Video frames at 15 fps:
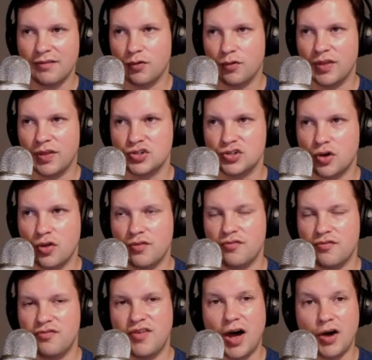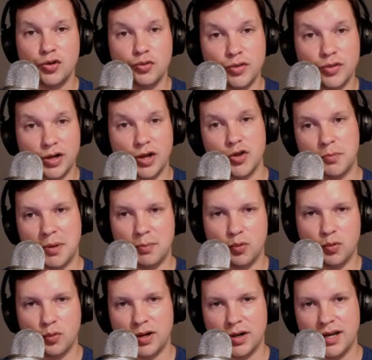or they saw the value that other people
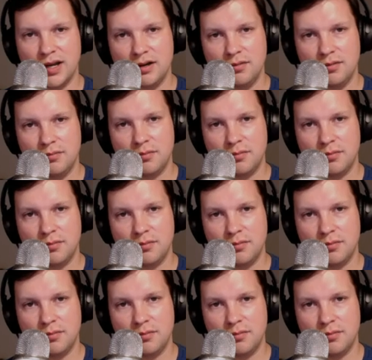were getting